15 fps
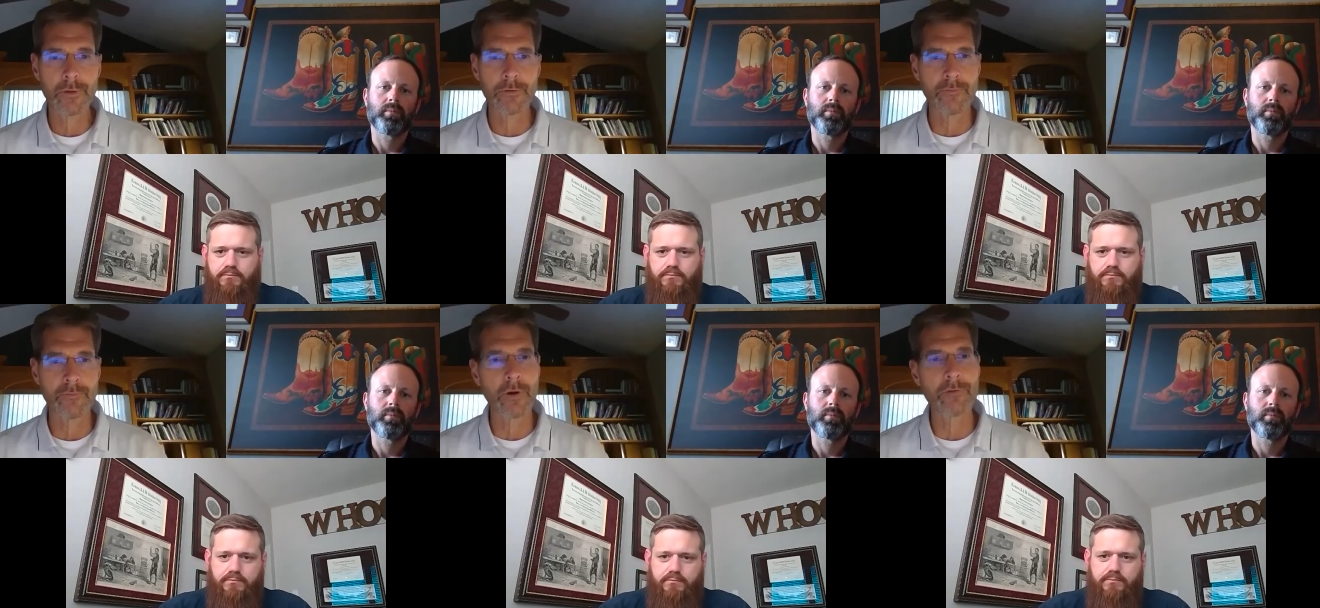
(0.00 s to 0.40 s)

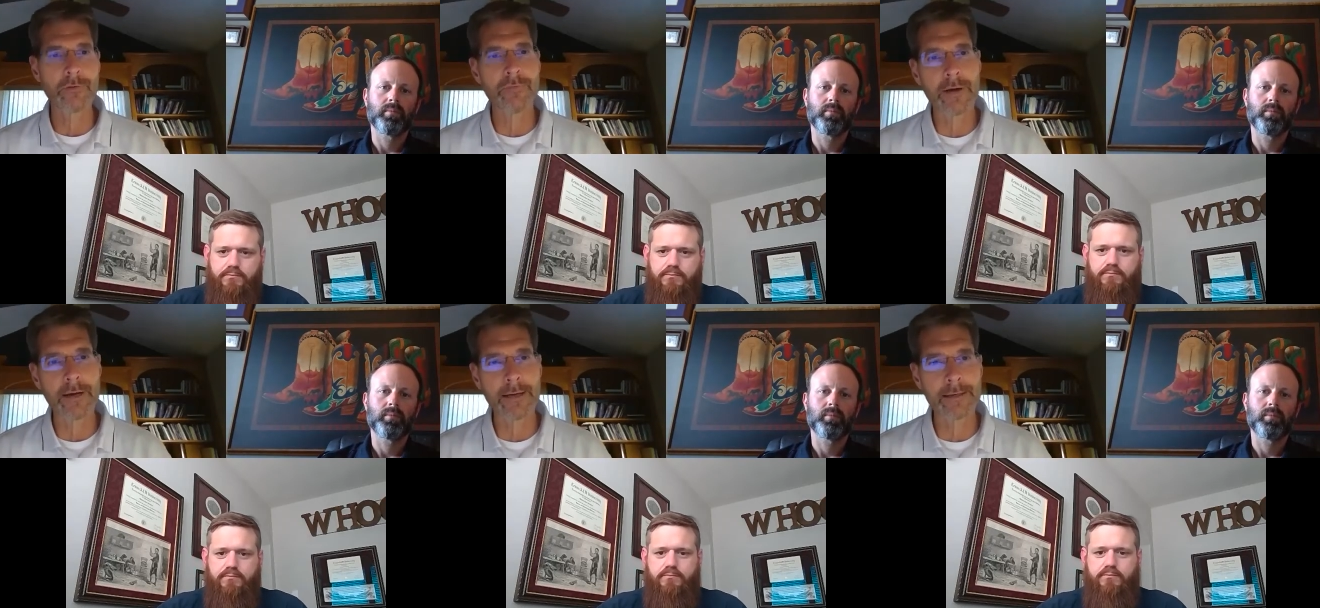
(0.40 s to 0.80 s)

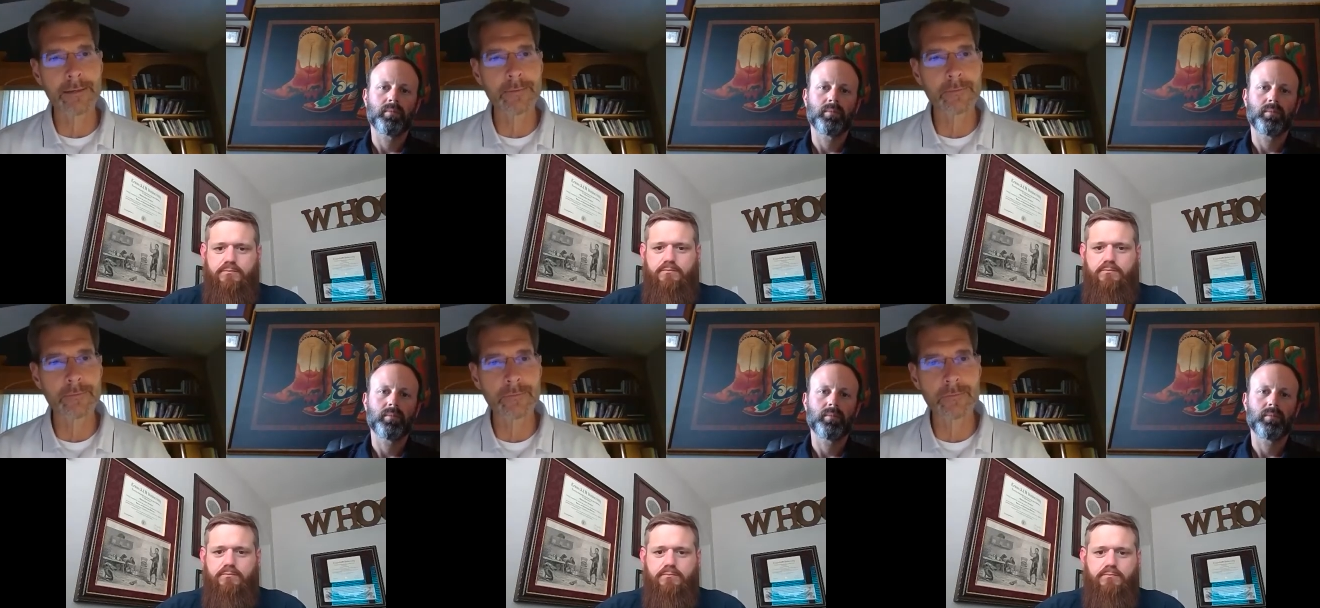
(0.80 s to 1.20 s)

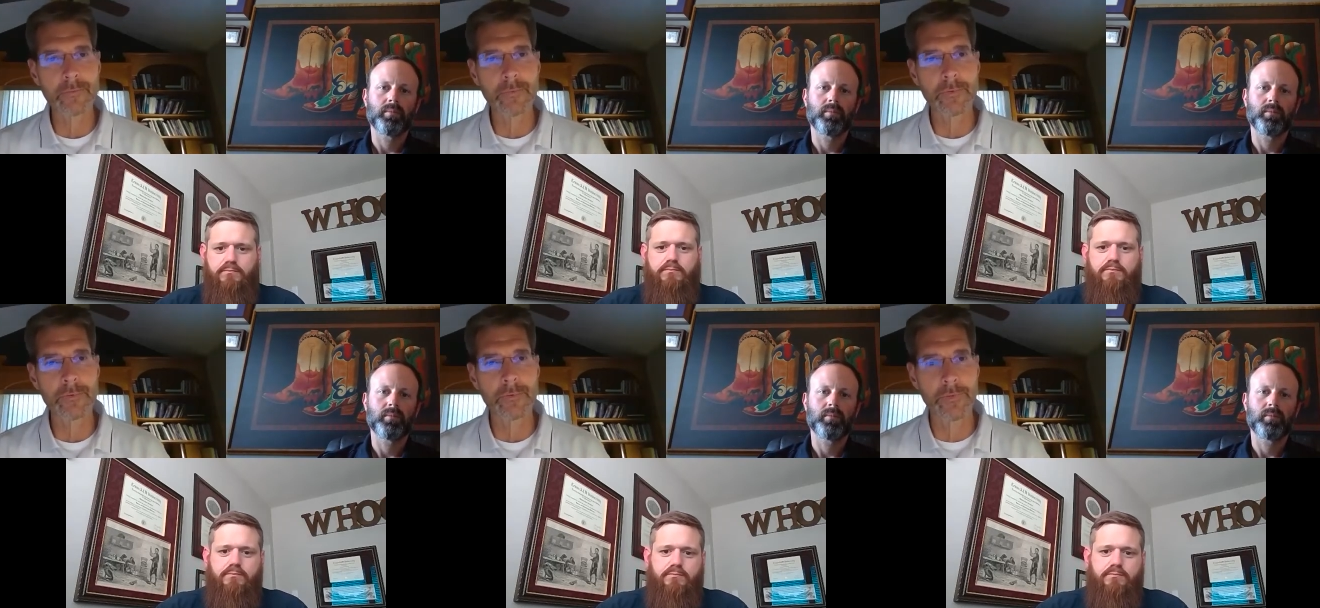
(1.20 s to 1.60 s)
Speaker 1: verifying
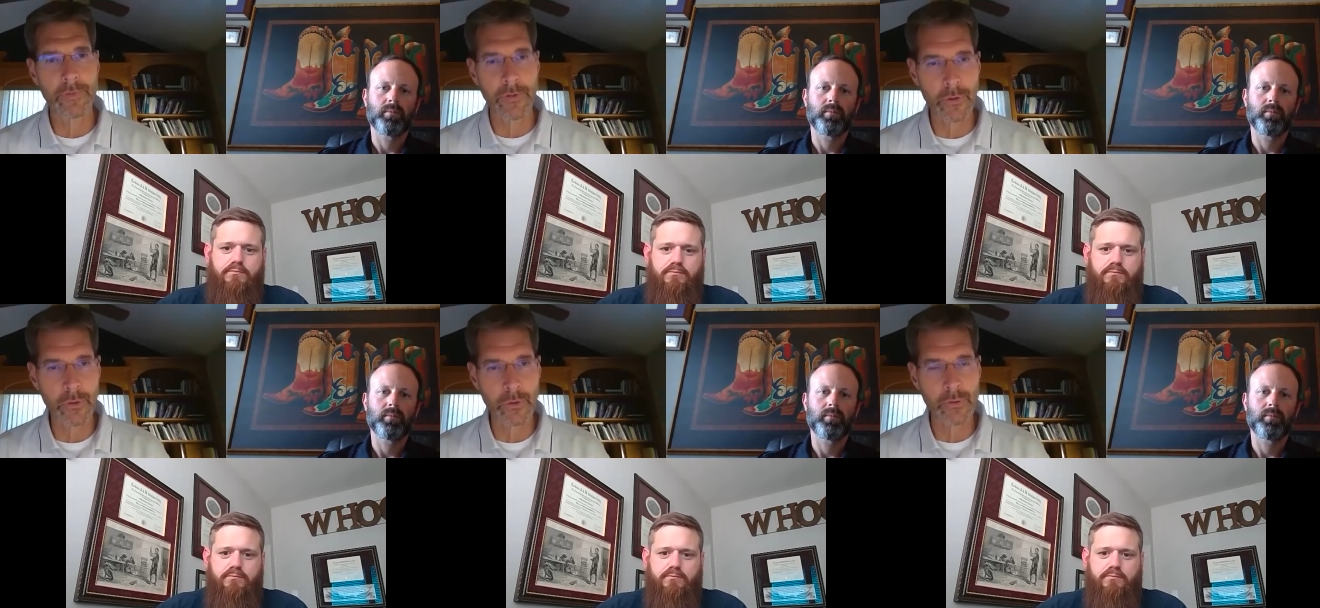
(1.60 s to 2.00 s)

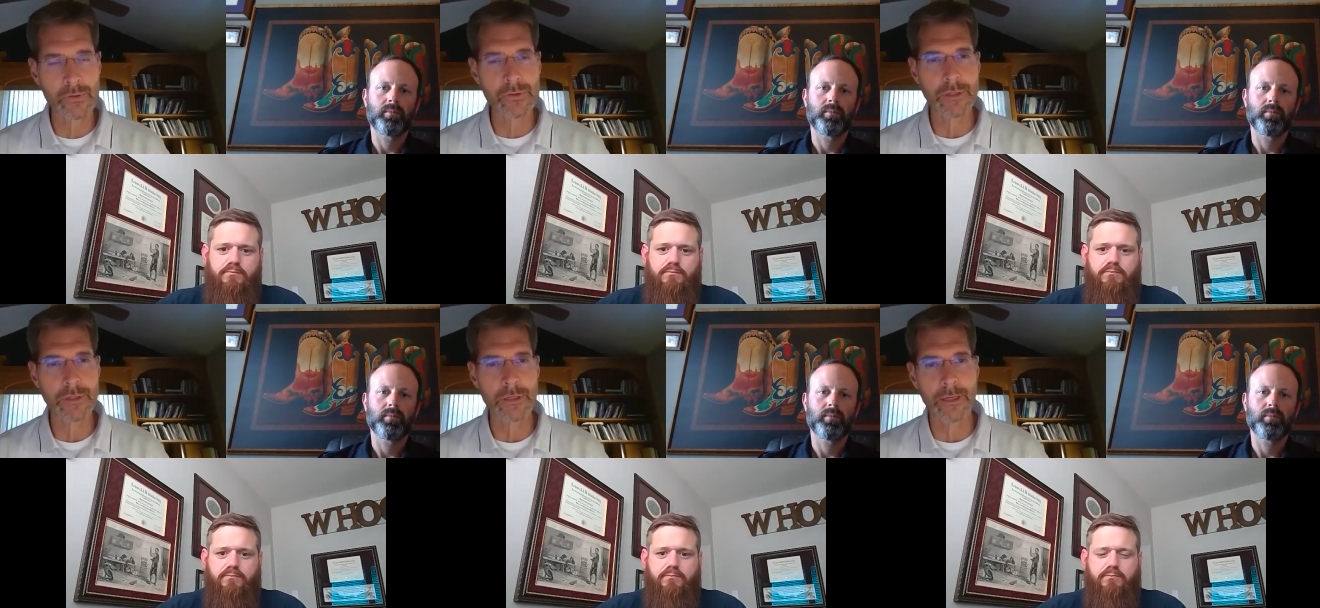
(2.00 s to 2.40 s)

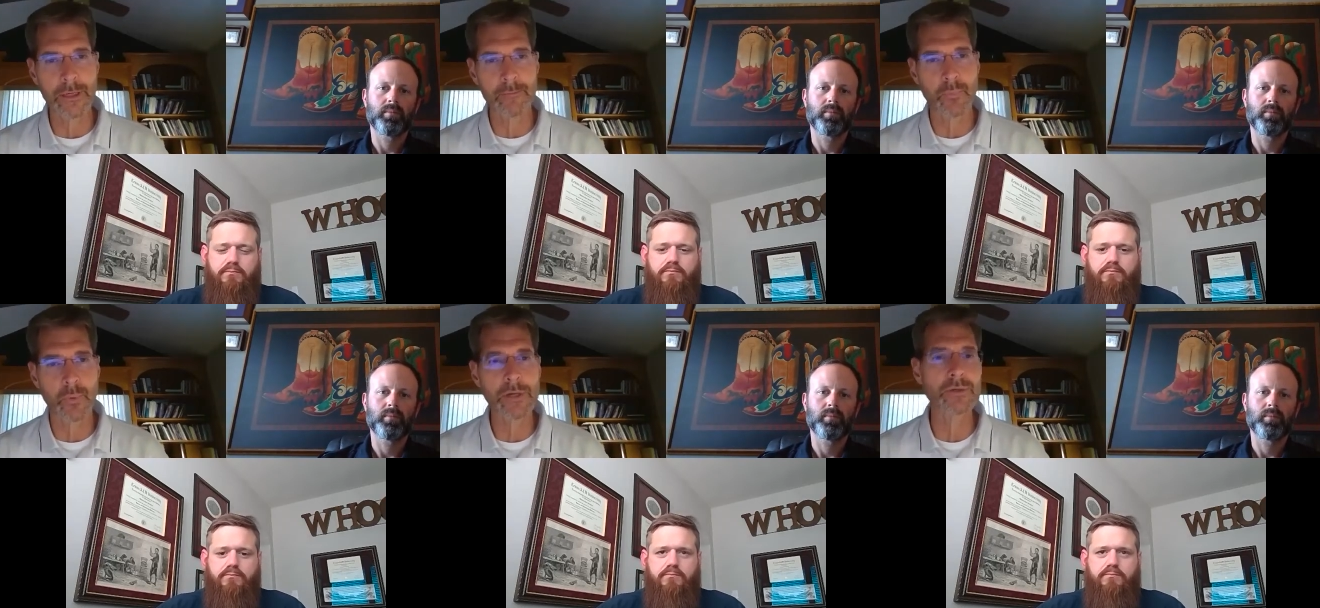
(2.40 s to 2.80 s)
those
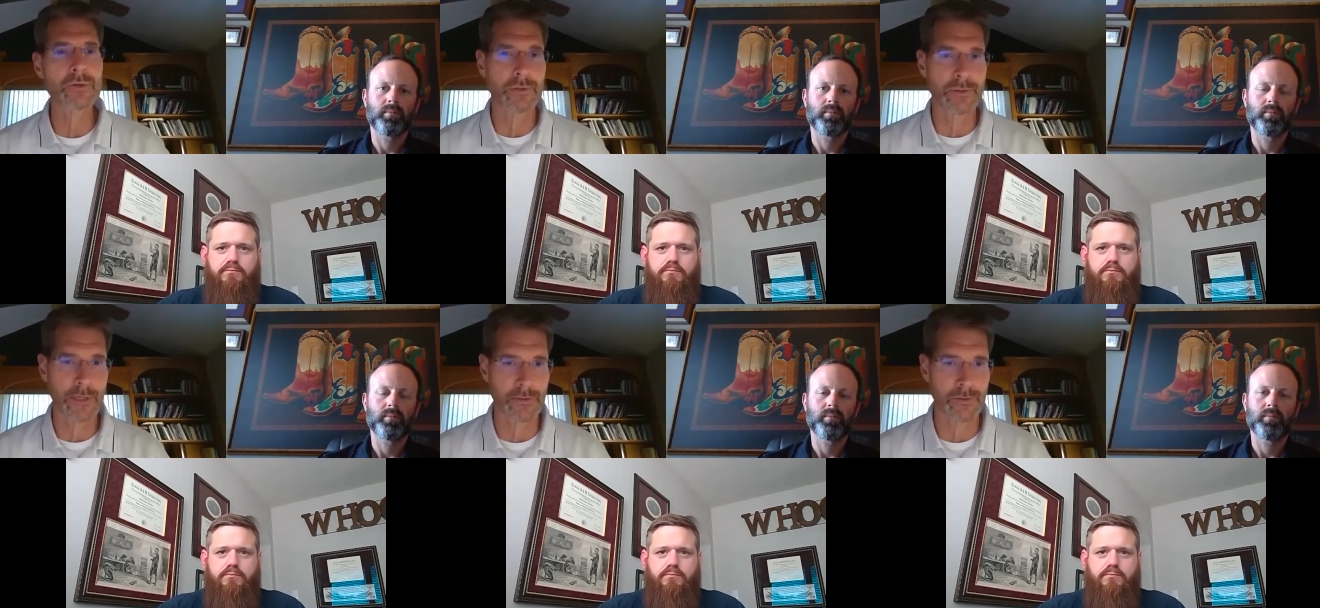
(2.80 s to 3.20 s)
and
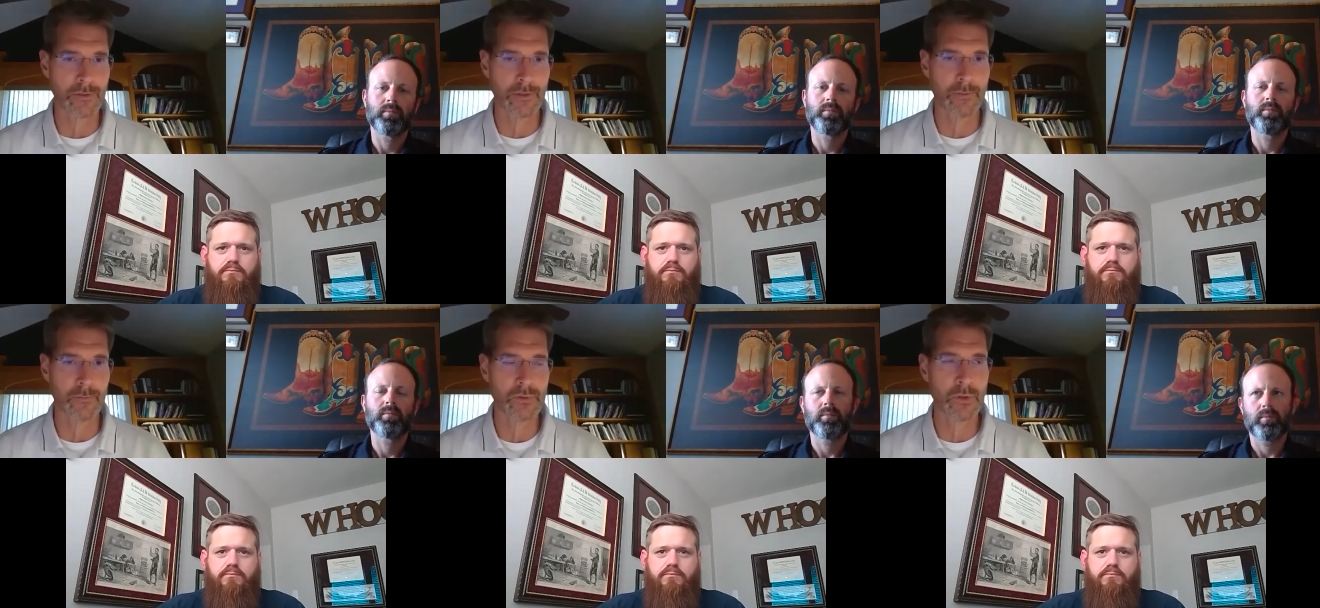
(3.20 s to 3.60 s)
pressure
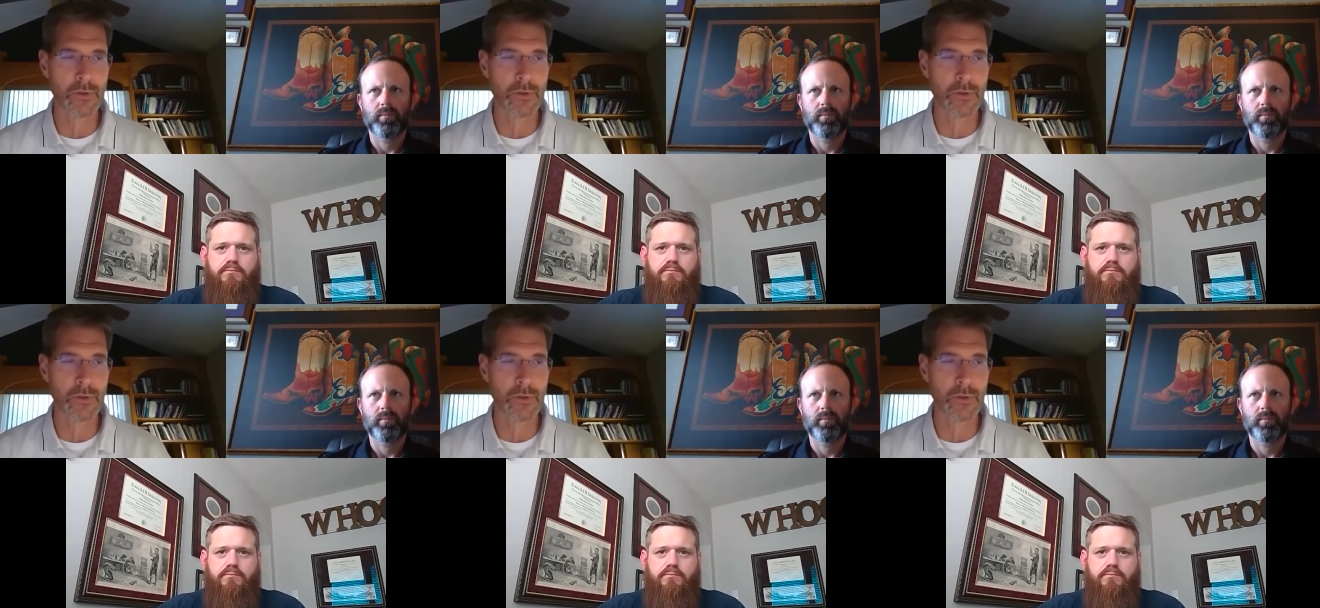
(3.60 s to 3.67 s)
testing them.